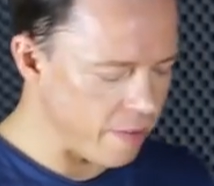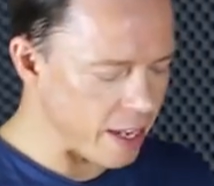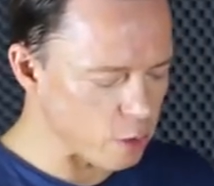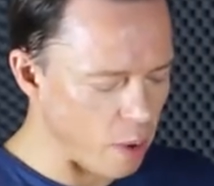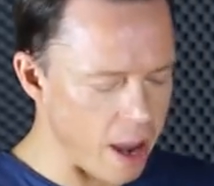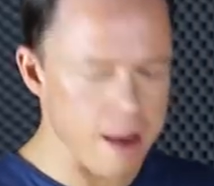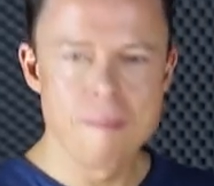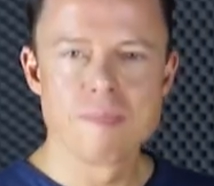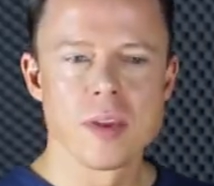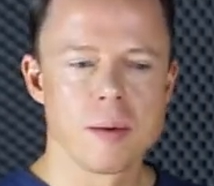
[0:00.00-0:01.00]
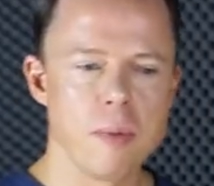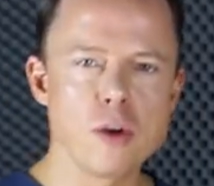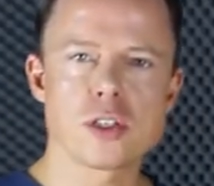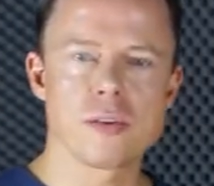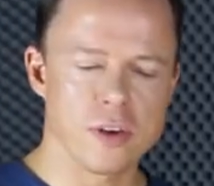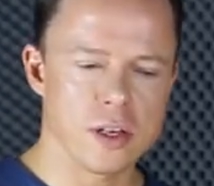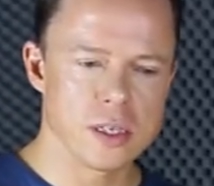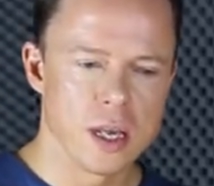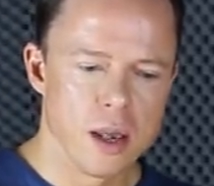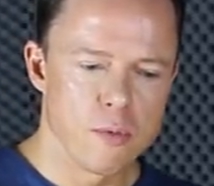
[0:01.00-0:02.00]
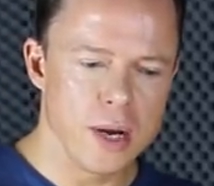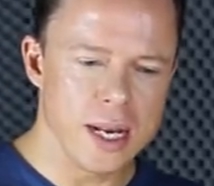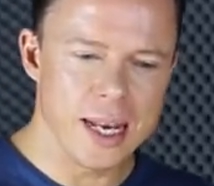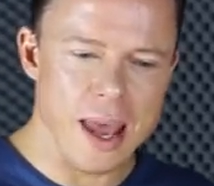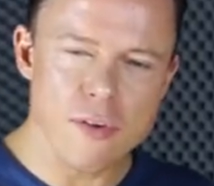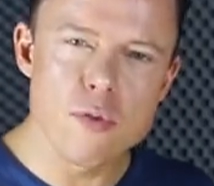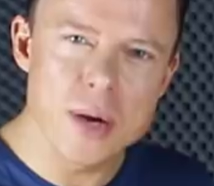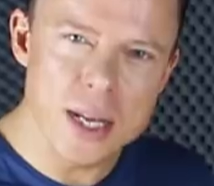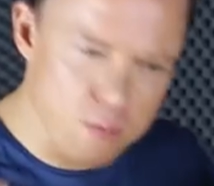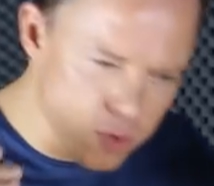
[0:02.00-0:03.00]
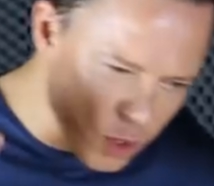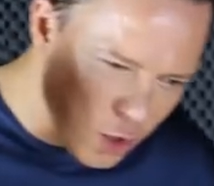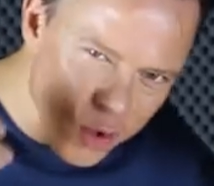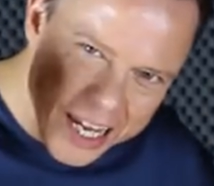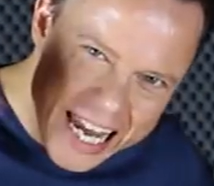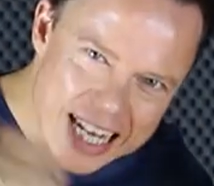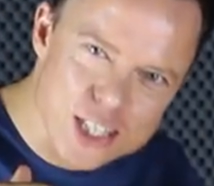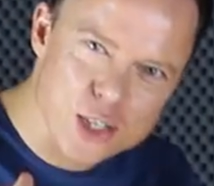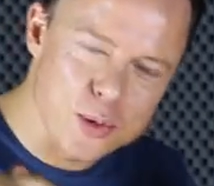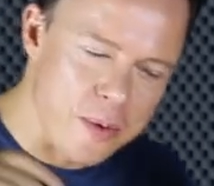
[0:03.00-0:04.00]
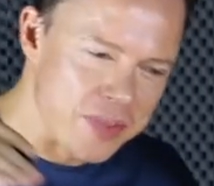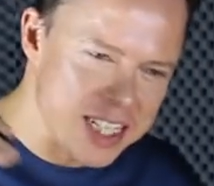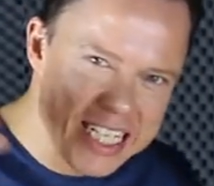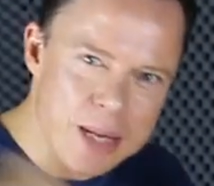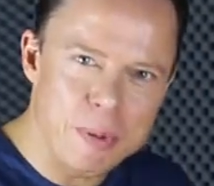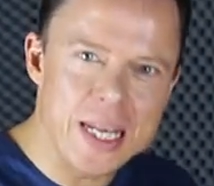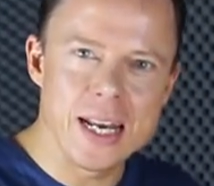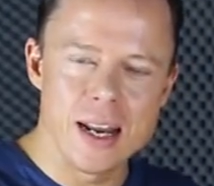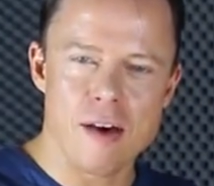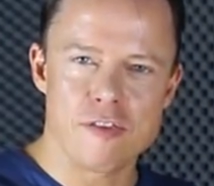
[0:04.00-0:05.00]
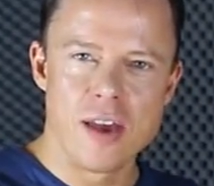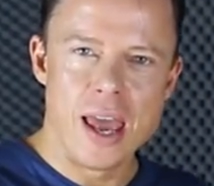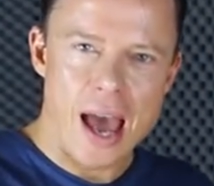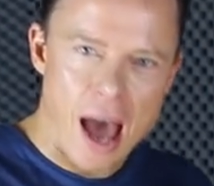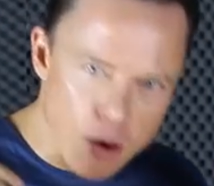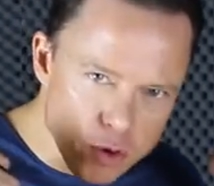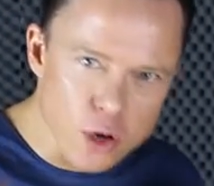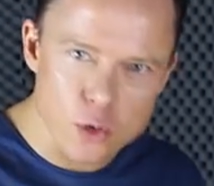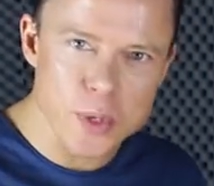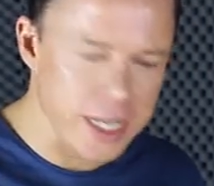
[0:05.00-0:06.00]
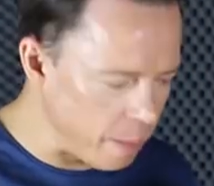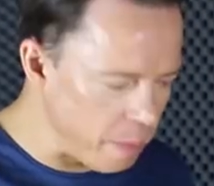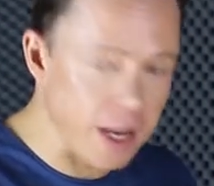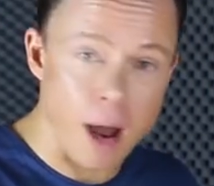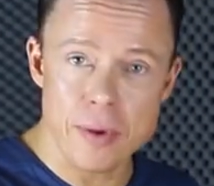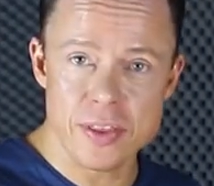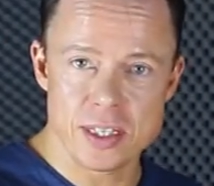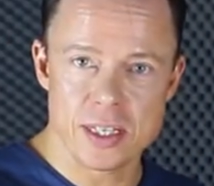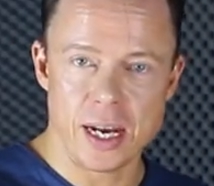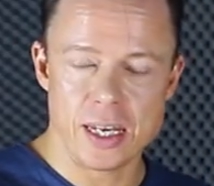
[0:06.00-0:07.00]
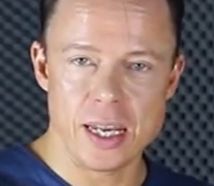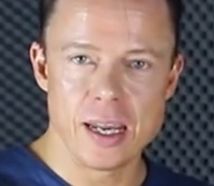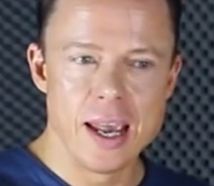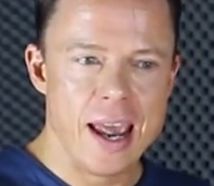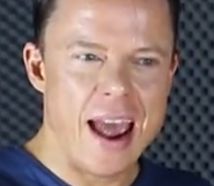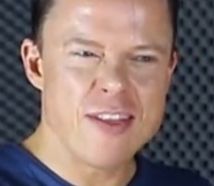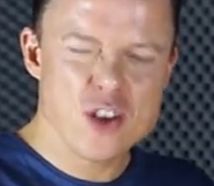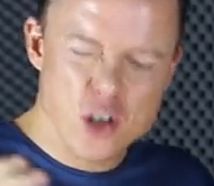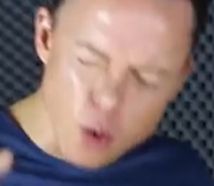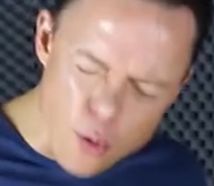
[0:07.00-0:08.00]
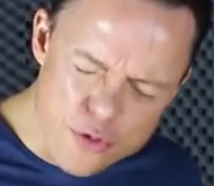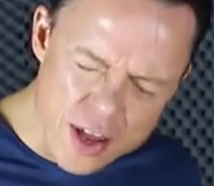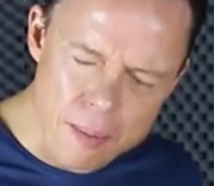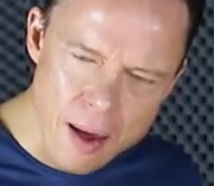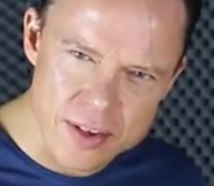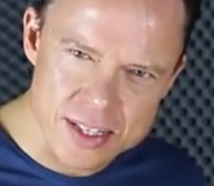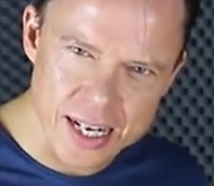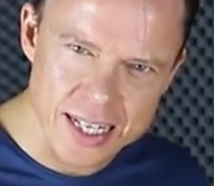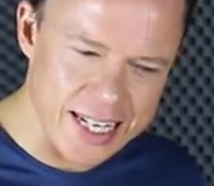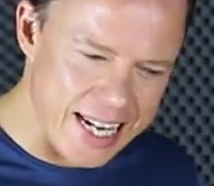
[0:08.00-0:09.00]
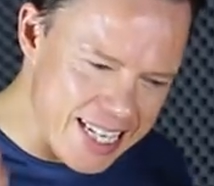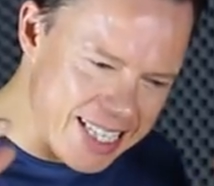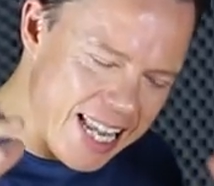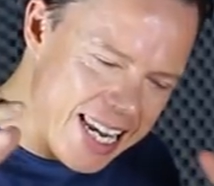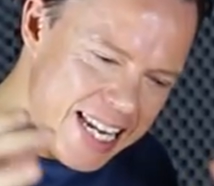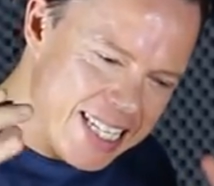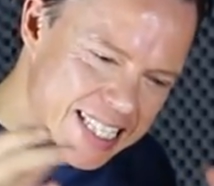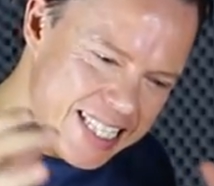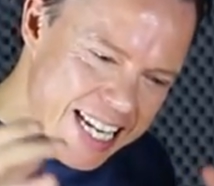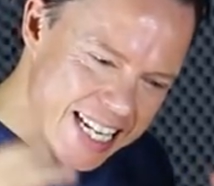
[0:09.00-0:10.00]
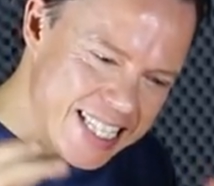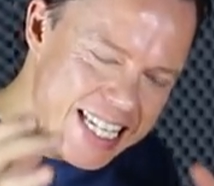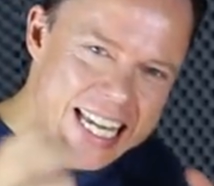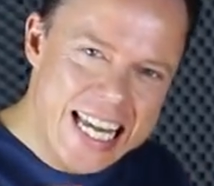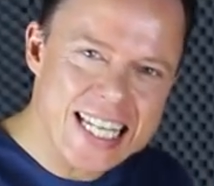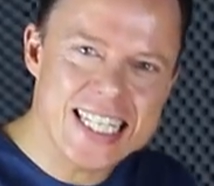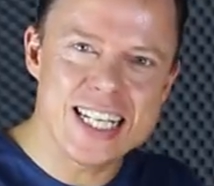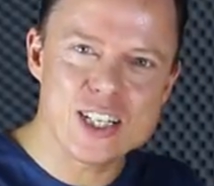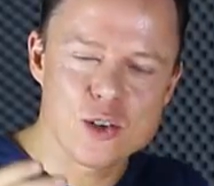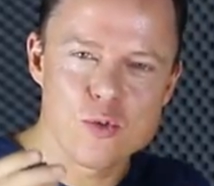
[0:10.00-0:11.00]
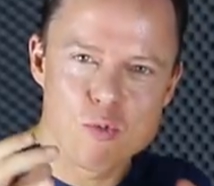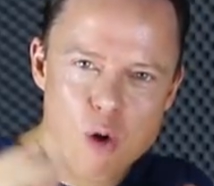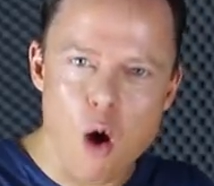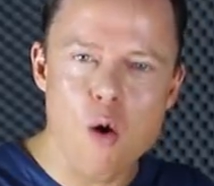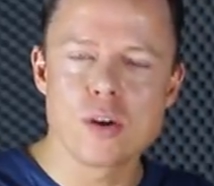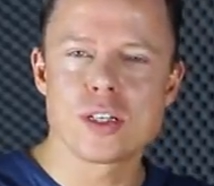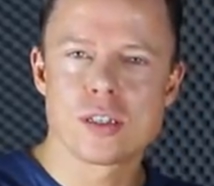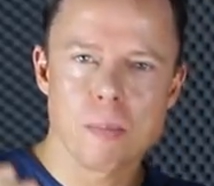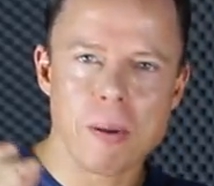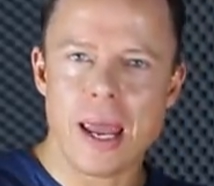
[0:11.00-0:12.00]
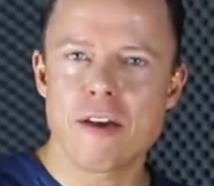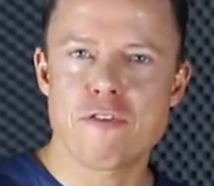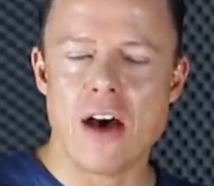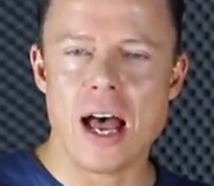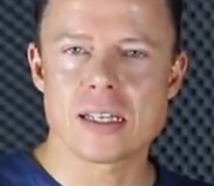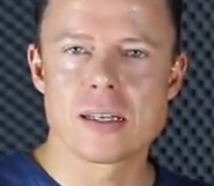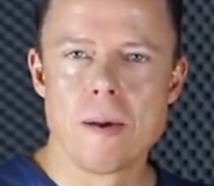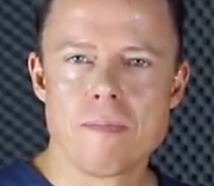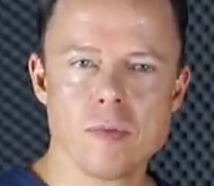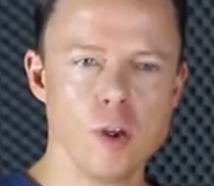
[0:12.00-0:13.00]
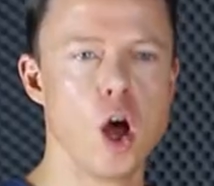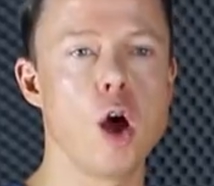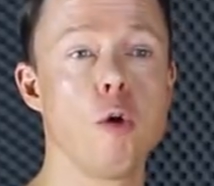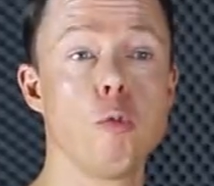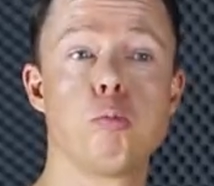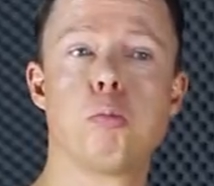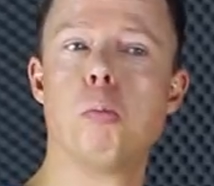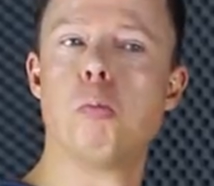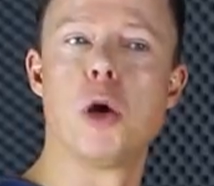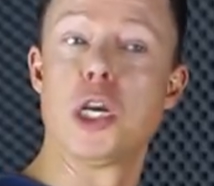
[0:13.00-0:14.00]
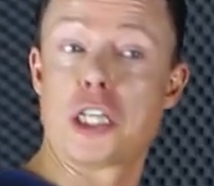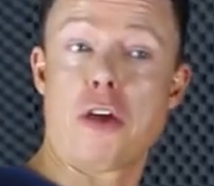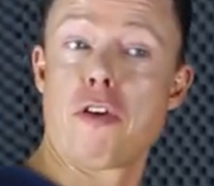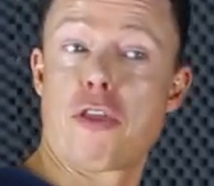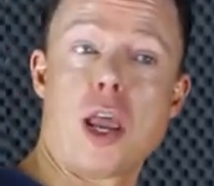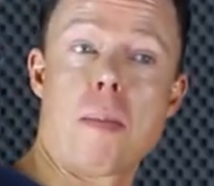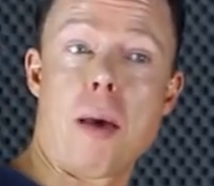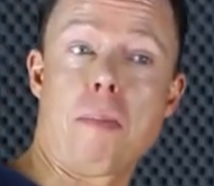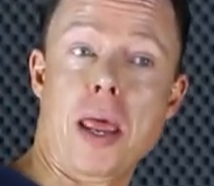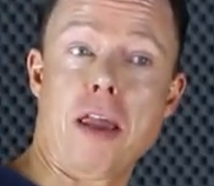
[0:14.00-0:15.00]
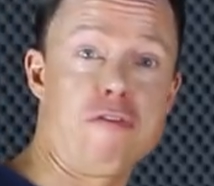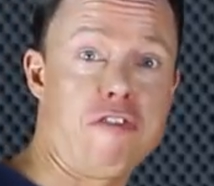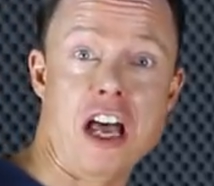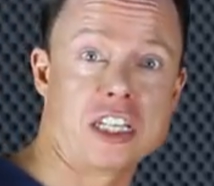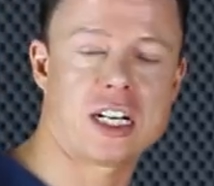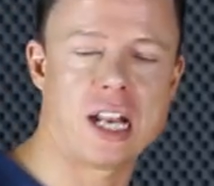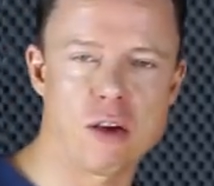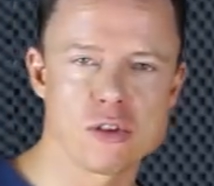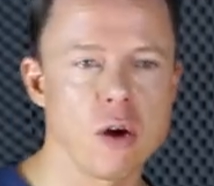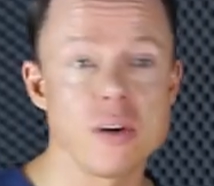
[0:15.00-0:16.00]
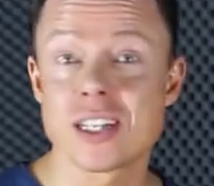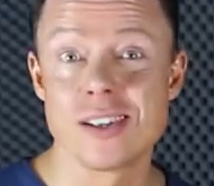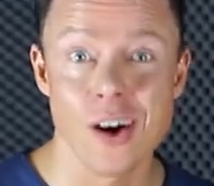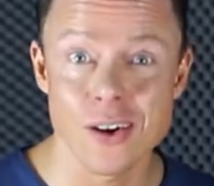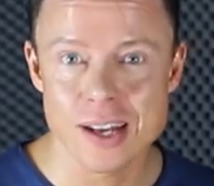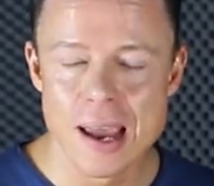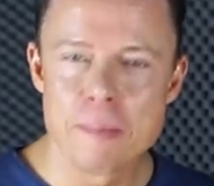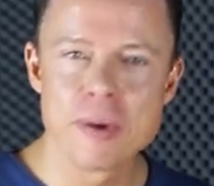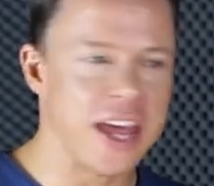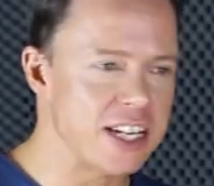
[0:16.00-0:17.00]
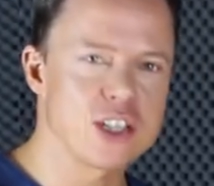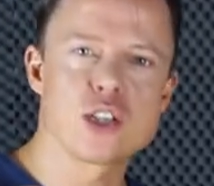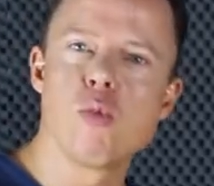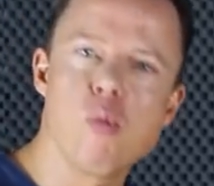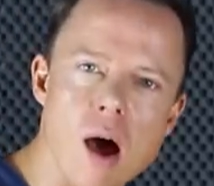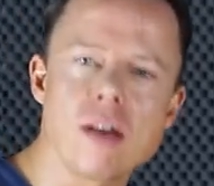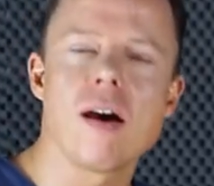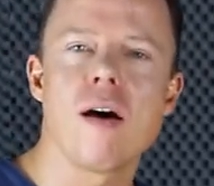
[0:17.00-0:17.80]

that's why most of us really never really look into deeply enough how good we can become at this technique. And the cool thing about this technique is that it's the easiest road to playing fast. No, is everything about playing fast, Claus? No, it's not. But that's just one